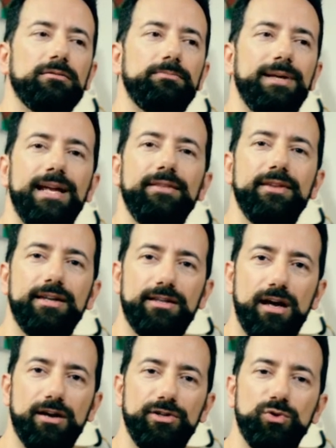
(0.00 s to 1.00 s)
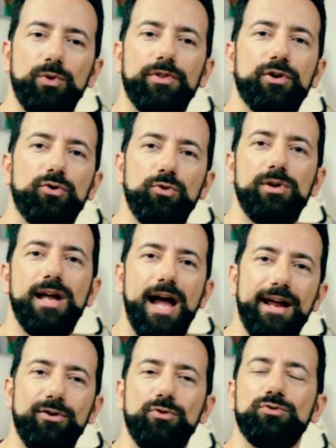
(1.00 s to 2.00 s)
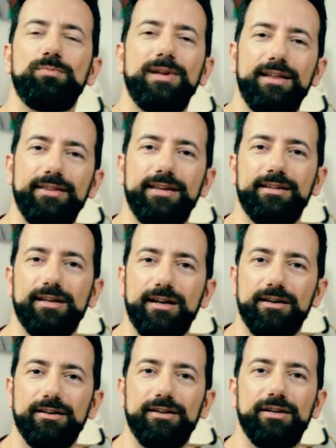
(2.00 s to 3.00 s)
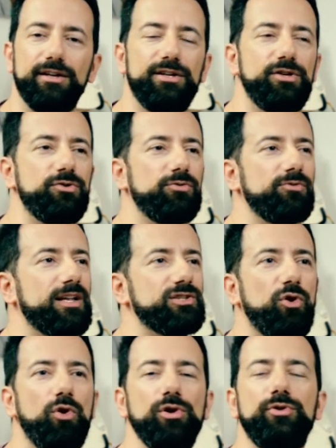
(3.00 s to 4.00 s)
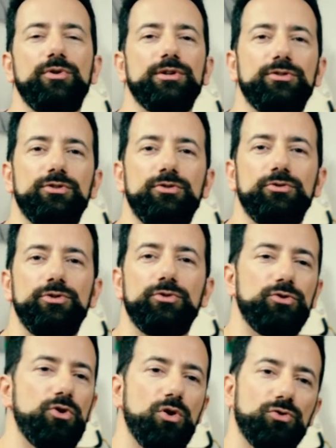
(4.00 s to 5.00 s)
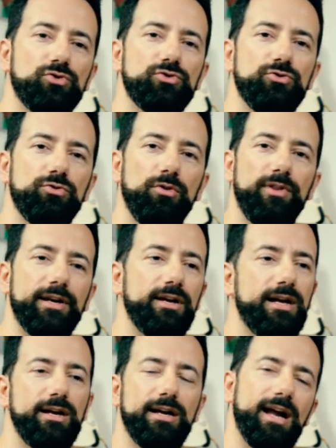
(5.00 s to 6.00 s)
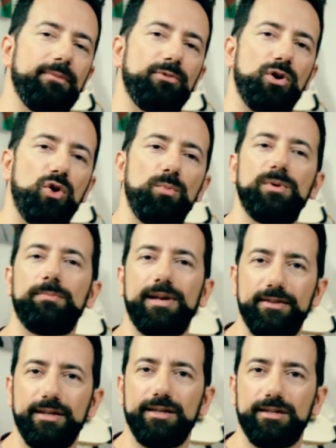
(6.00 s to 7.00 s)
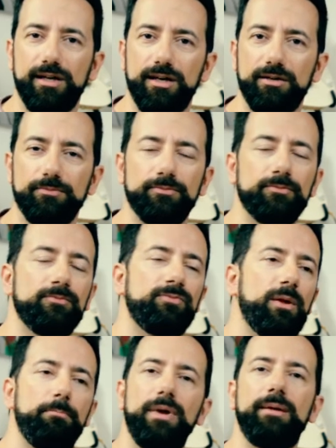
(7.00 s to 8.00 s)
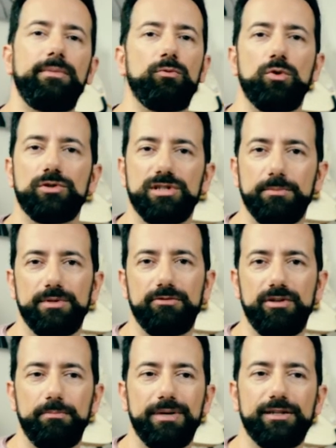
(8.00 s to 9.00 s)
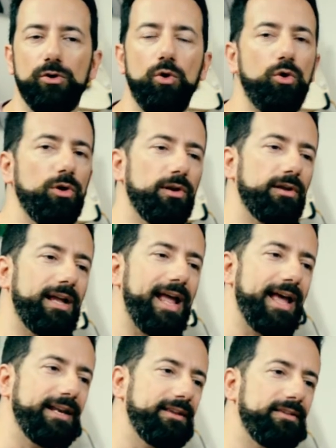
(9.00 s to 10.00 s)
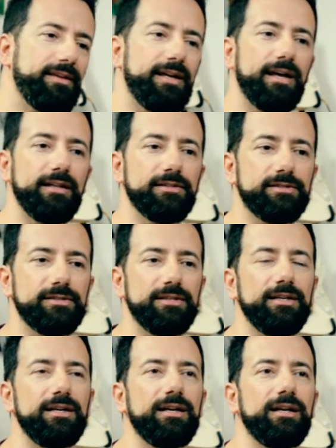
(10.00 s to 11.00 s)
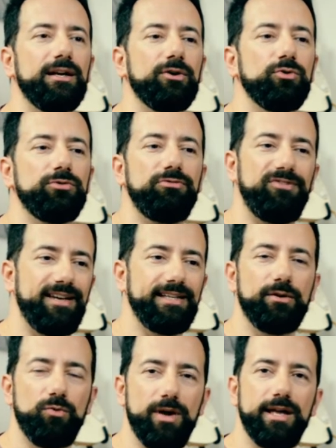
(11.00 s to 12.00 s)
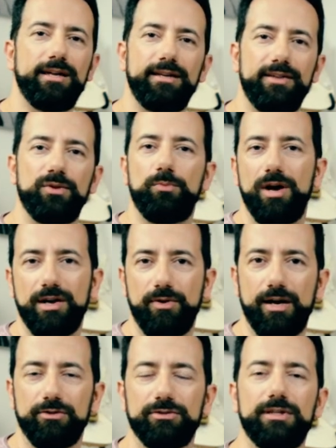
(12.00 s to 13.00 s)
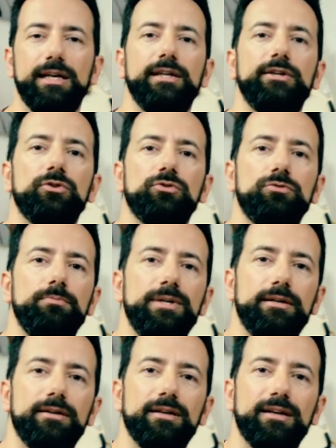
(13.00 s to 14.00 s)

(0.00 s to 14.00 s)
playing the guitar, you were the cool guy who would play the guitar. That's all you had to do. You would go to school, then come home and play the guitar. Maybe watch some TV, but anything else would fade away in the background and you would be